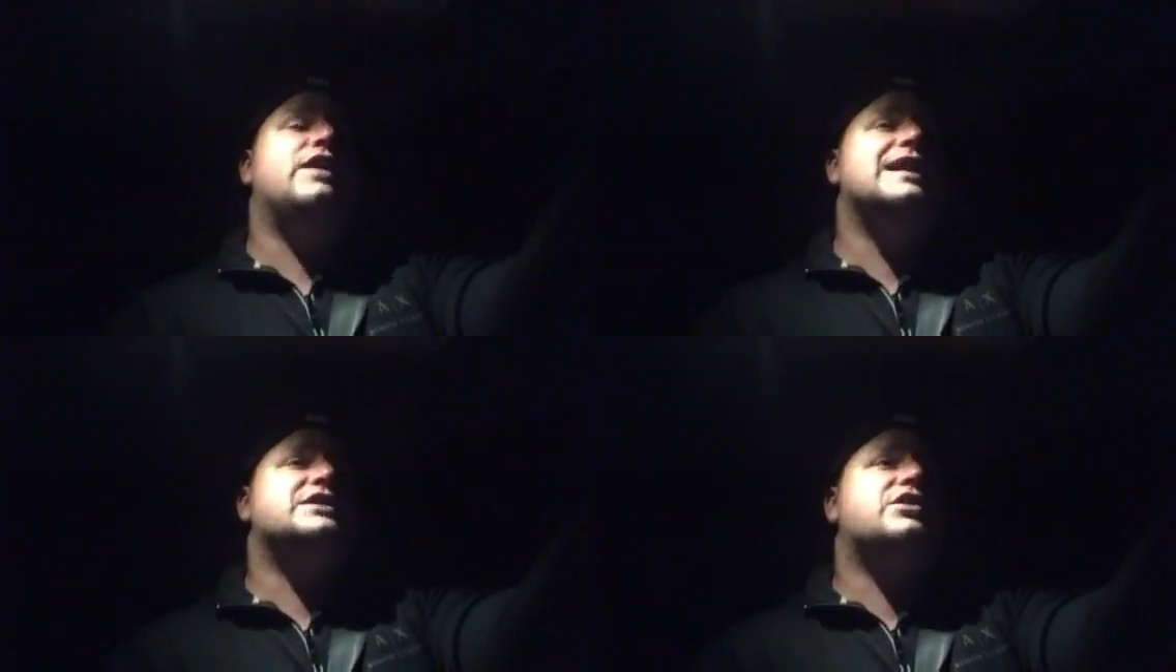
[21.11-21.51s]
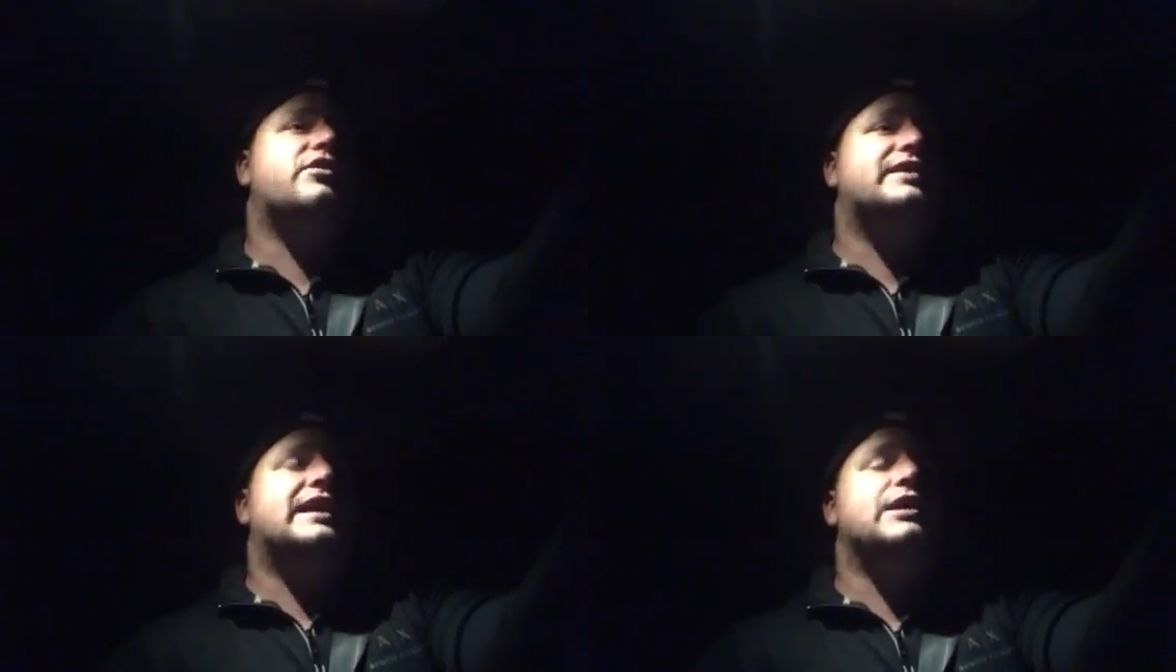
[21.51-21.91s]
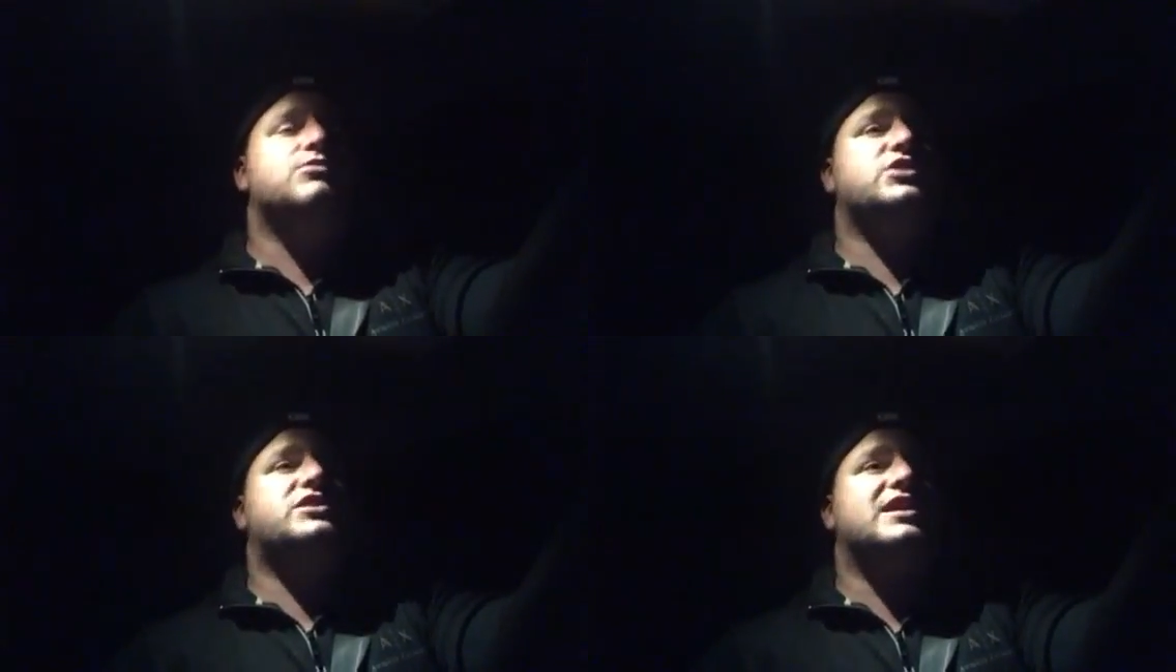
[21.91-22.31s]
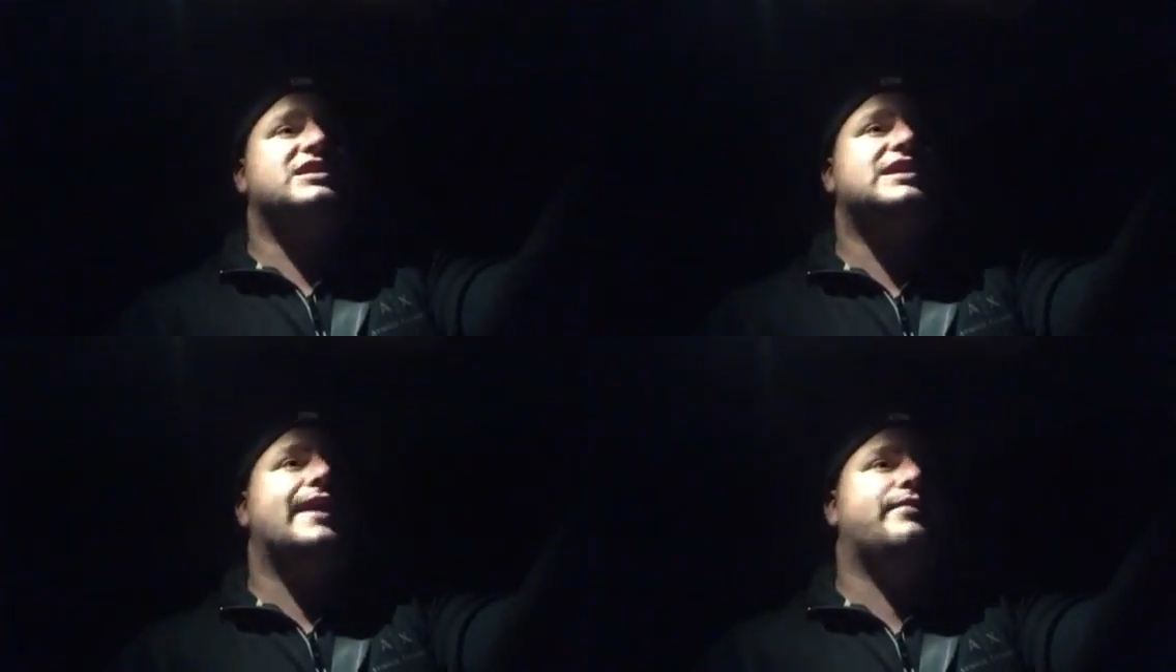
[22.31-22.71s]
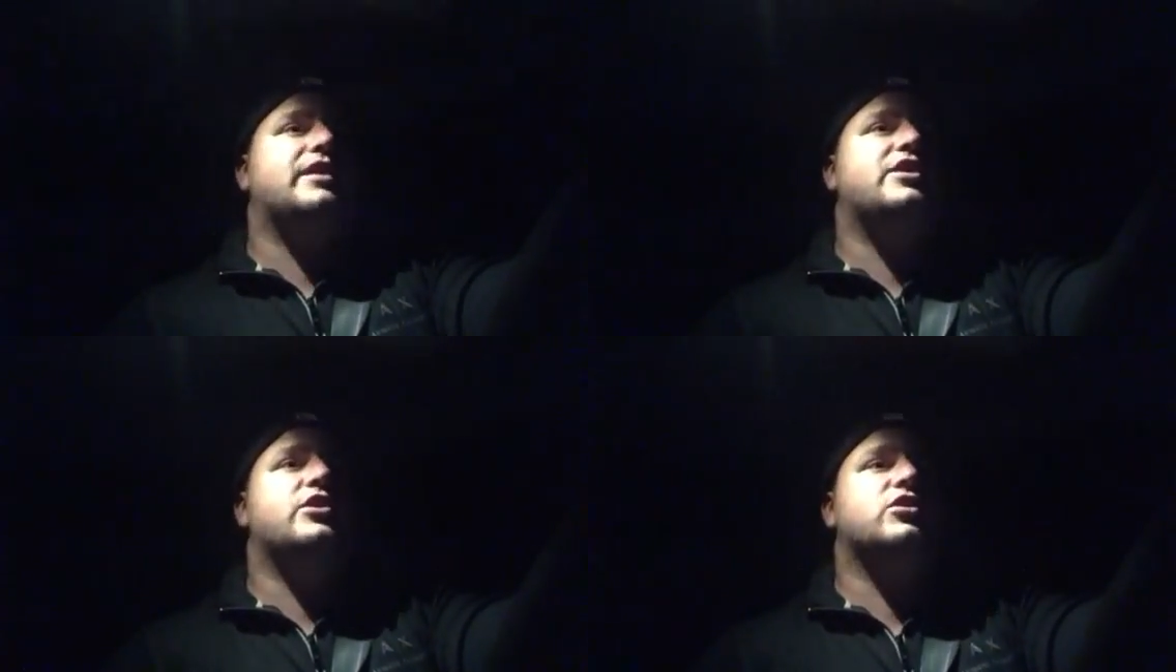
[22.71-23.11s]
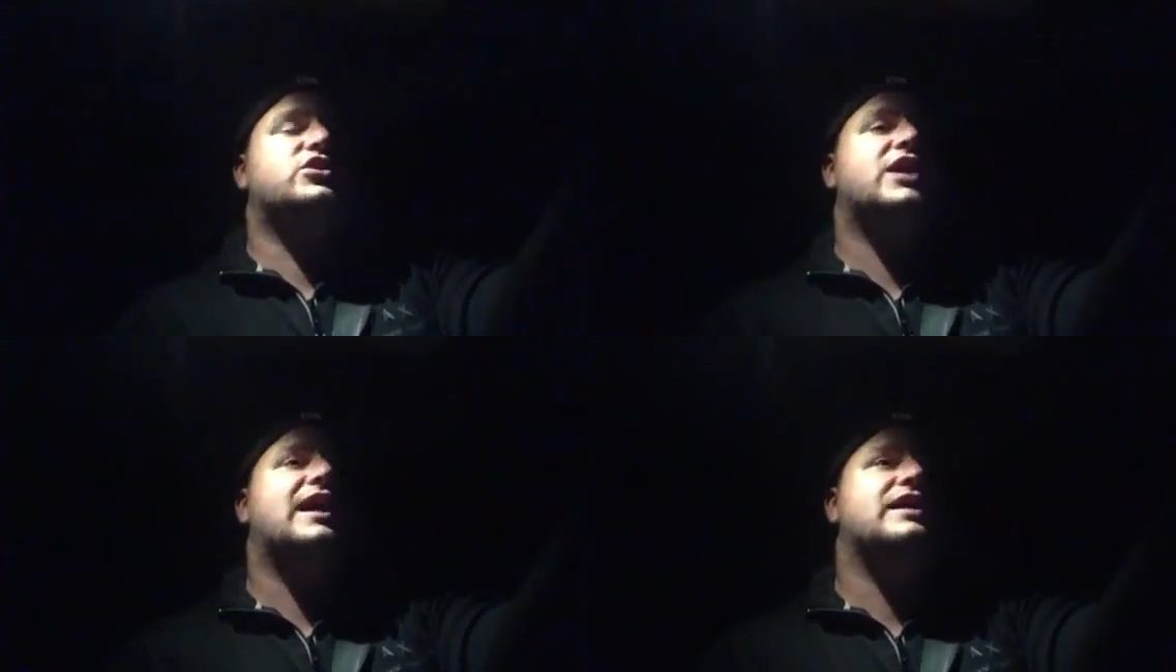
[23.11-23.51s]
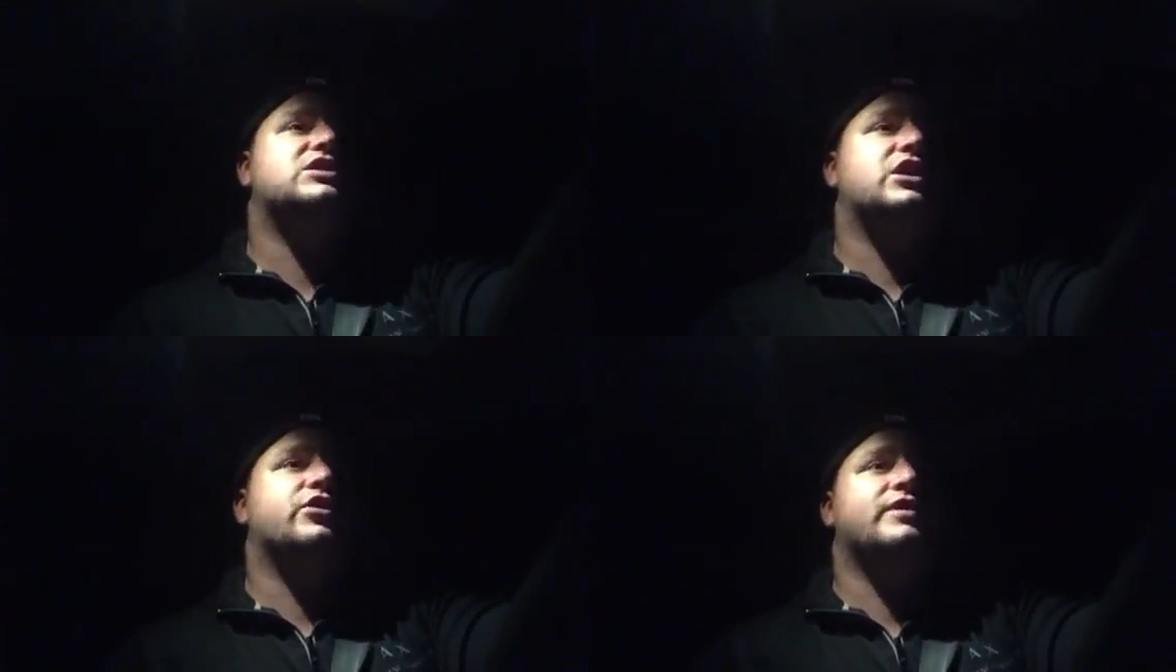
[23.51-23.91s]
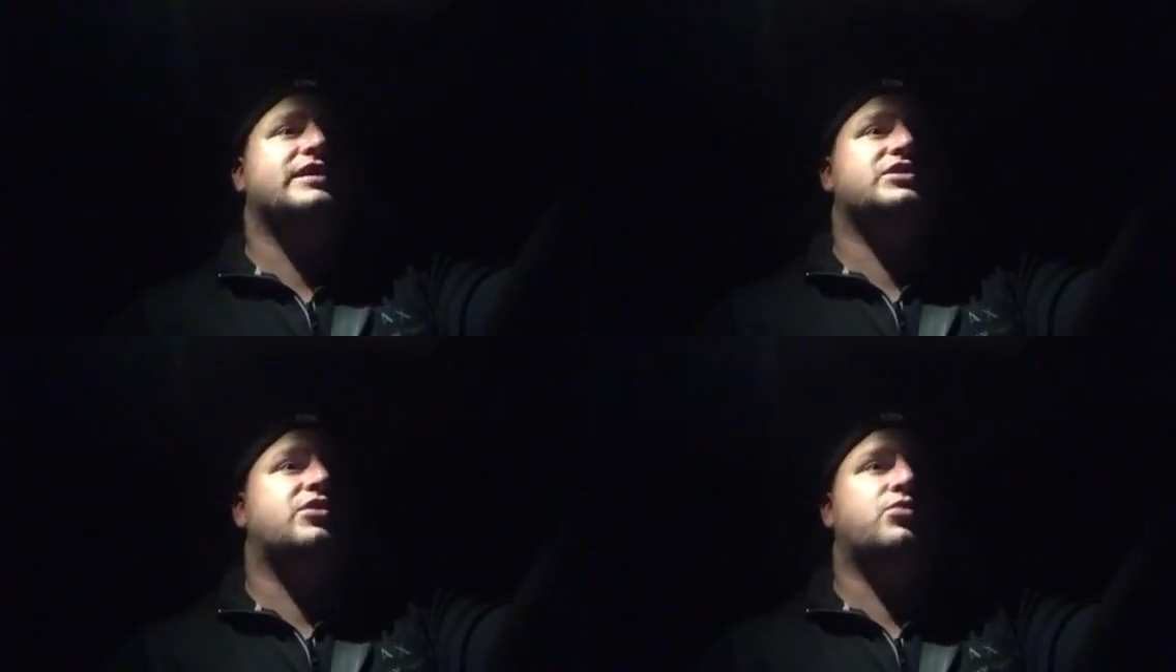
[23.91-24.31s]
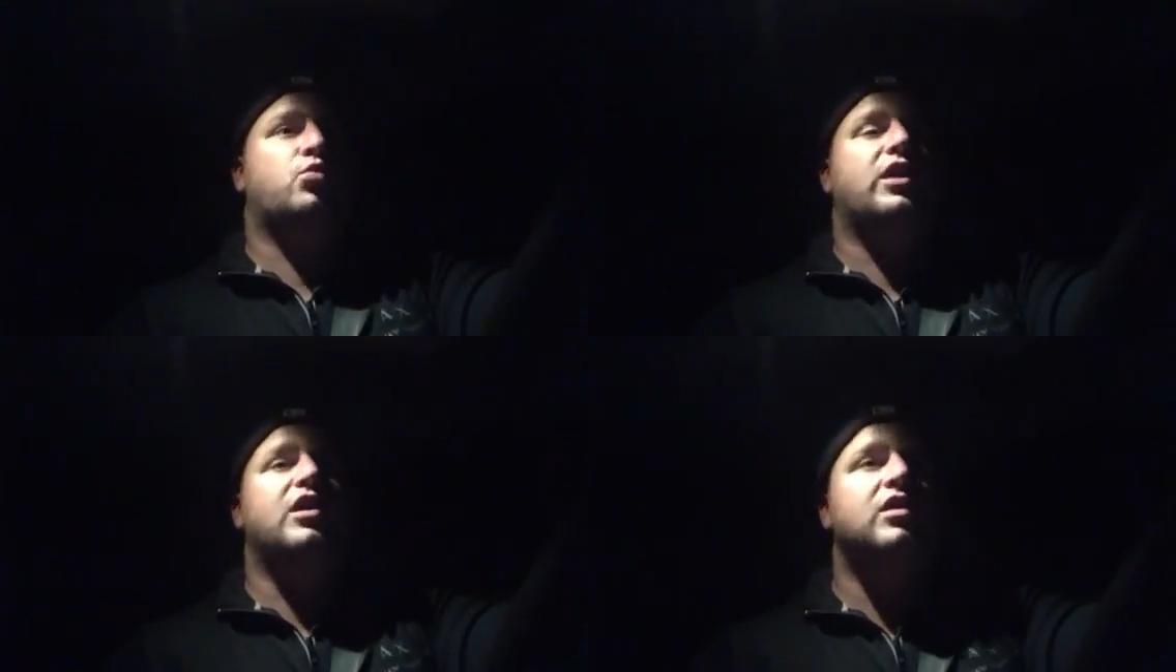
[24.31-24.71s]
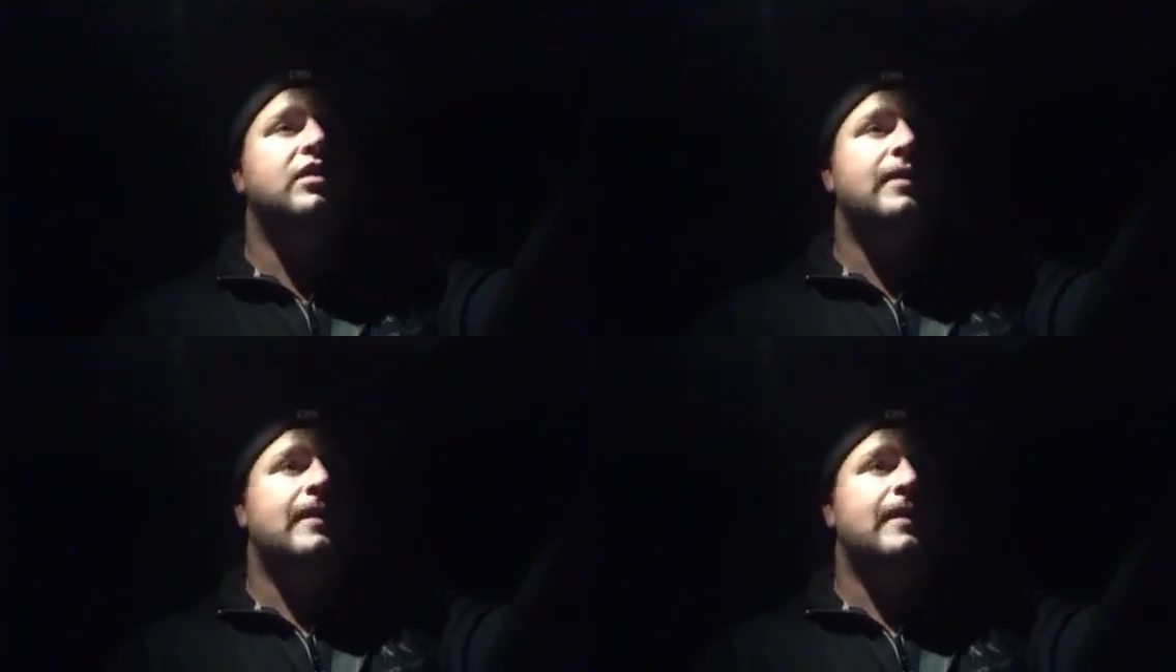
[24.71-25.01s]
you guys thought that he was just going to sign with the New York Giants under his own will,